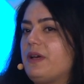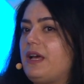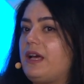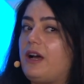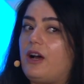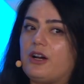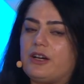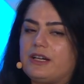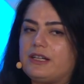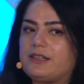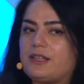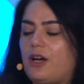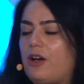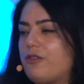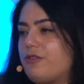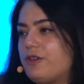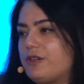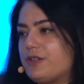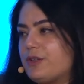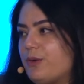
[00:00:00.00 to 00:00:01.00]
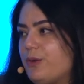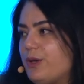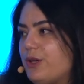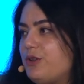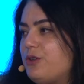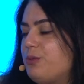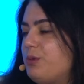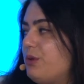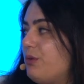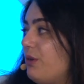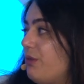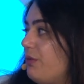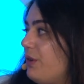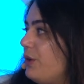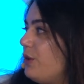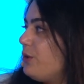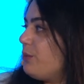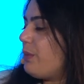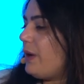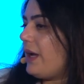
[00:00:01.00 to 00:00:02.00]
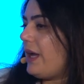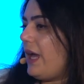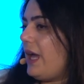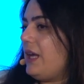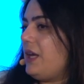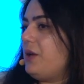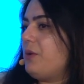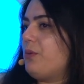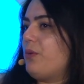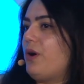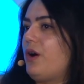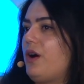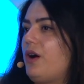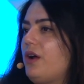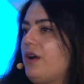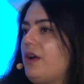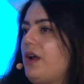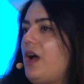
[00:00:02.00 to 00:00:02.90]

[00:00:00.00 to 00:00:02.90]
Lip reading: are these offers going to be reviewed by anyone?